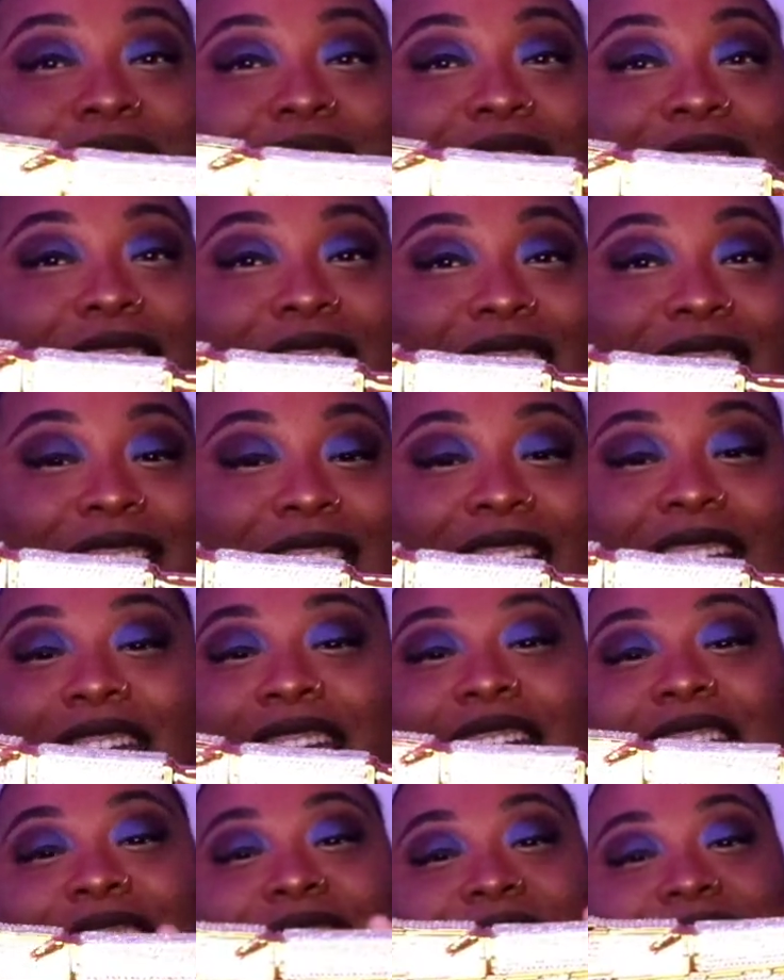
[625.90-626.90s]
Look at
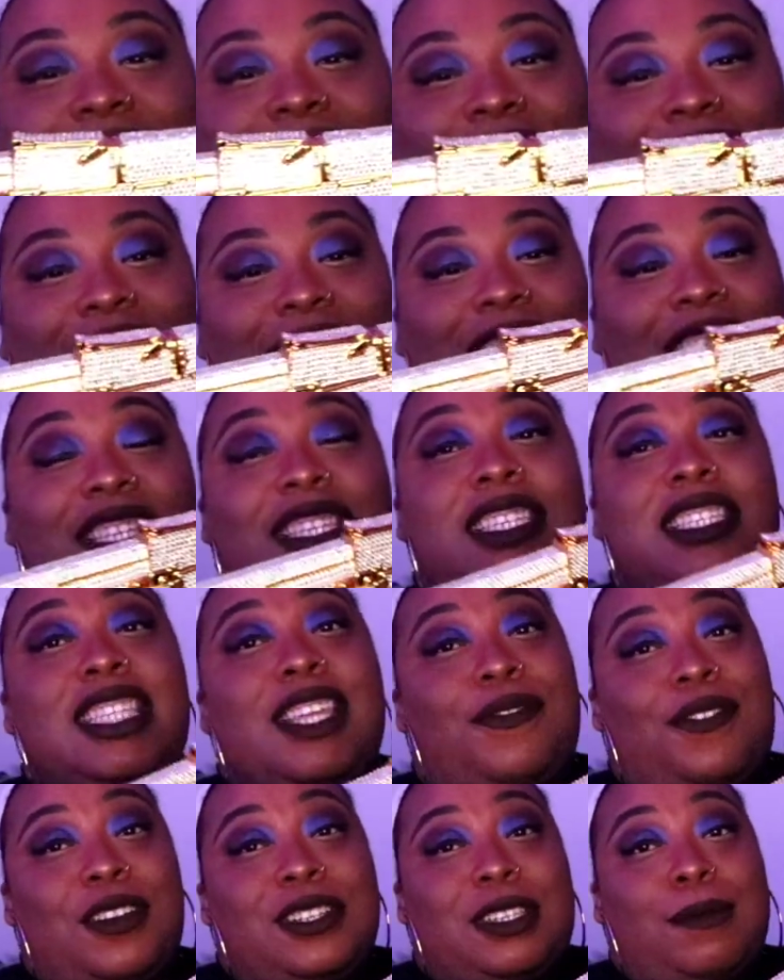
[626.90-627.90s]
that. This
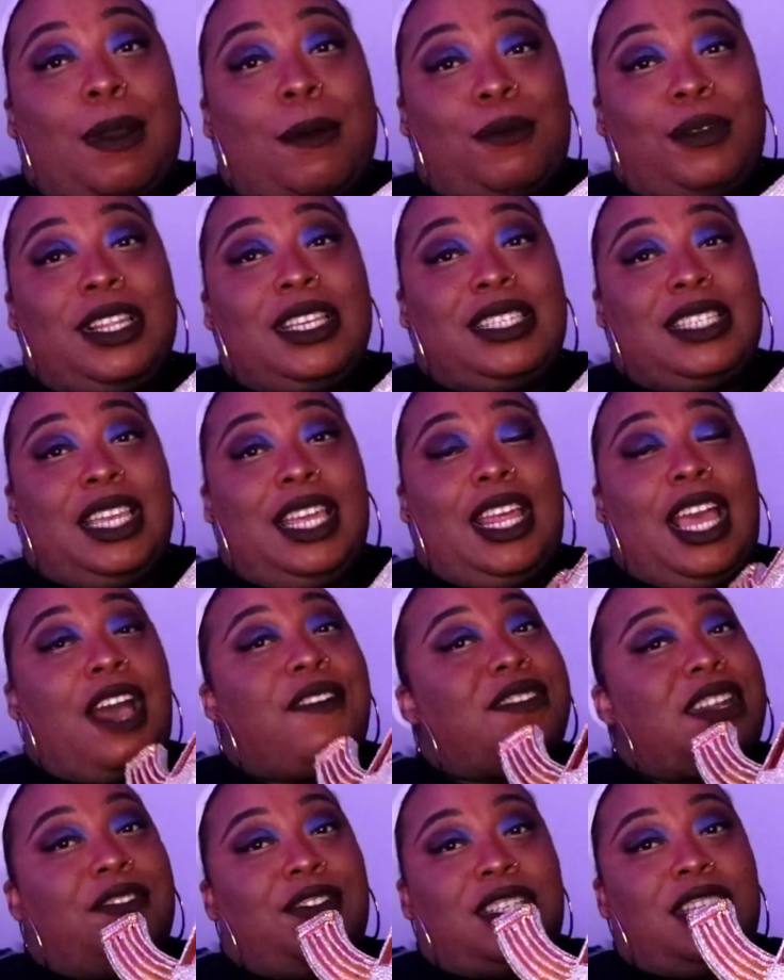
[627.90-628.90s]
is the first time I'm really seeing it.
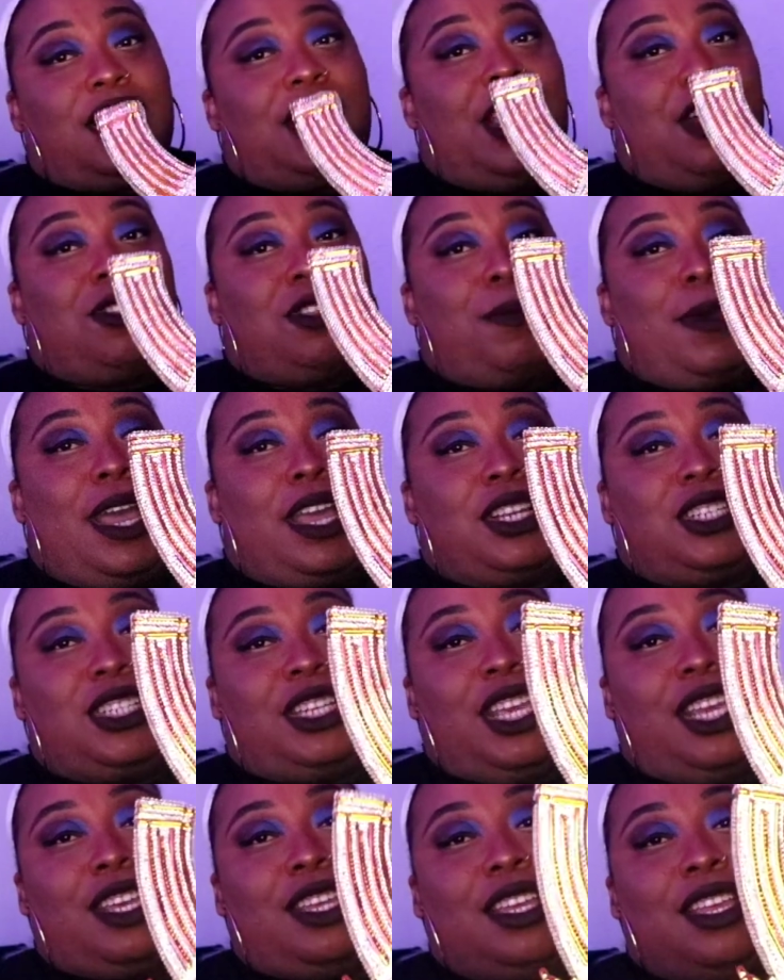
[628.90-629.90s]
I've never taken out the
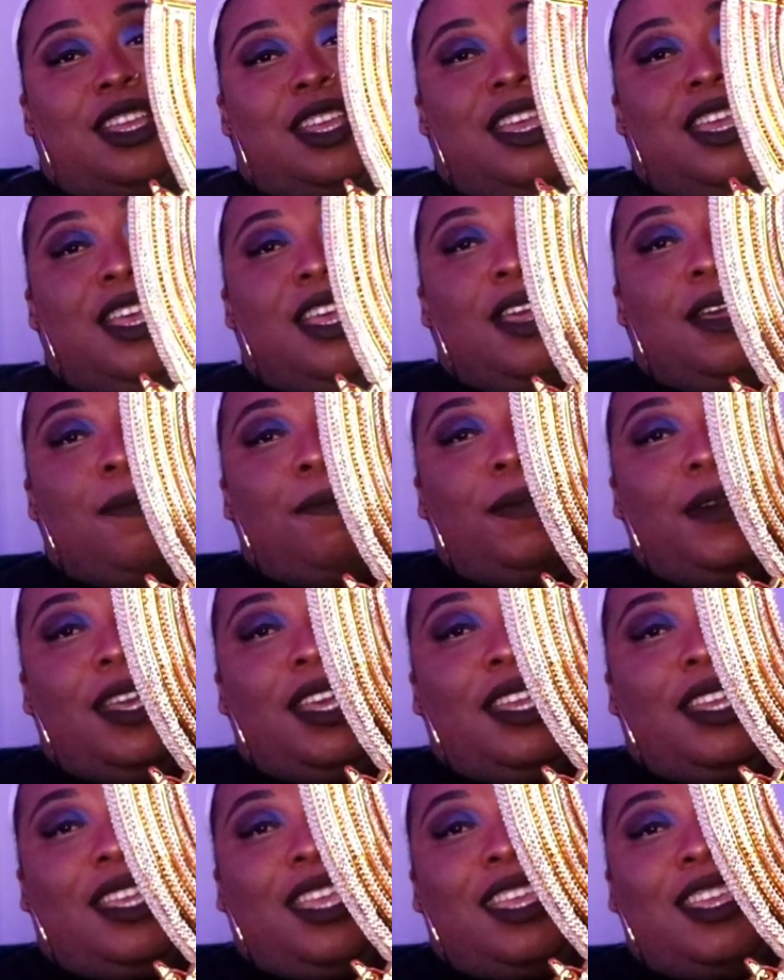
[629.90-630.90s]
packaging yet.
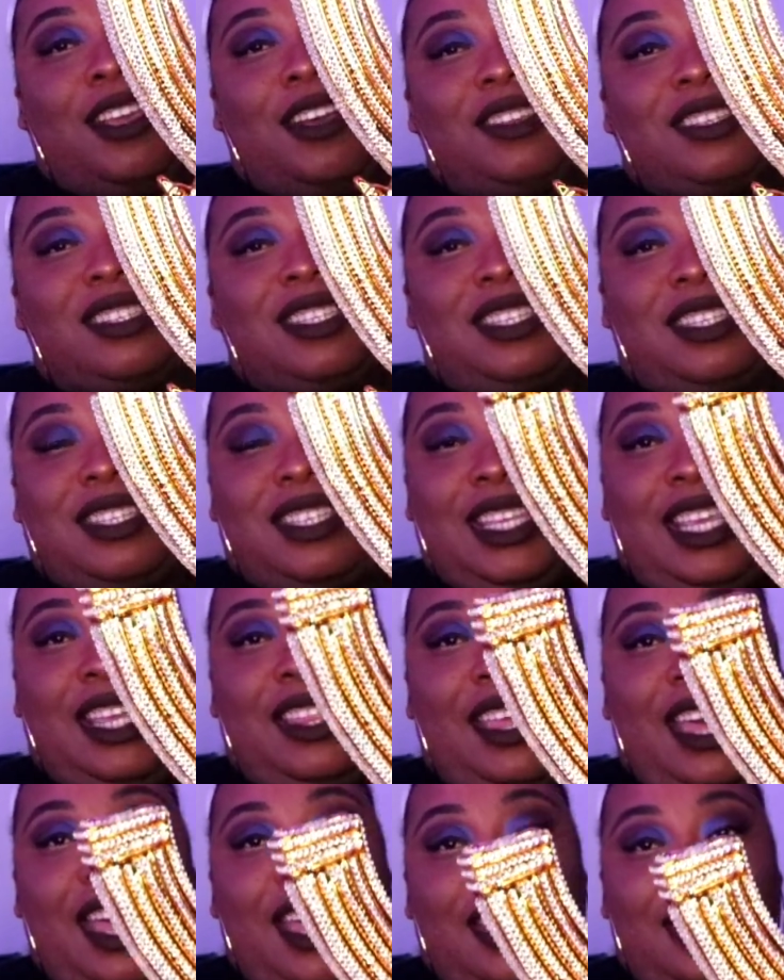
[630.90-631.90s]
But can y'all
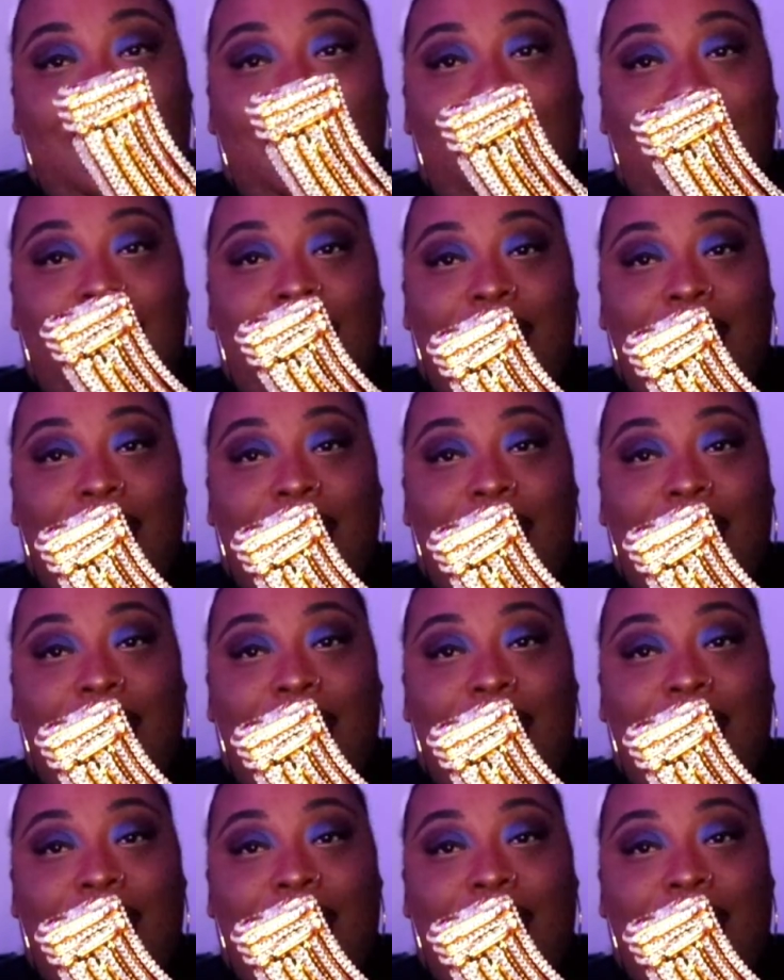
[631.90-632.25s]
see that?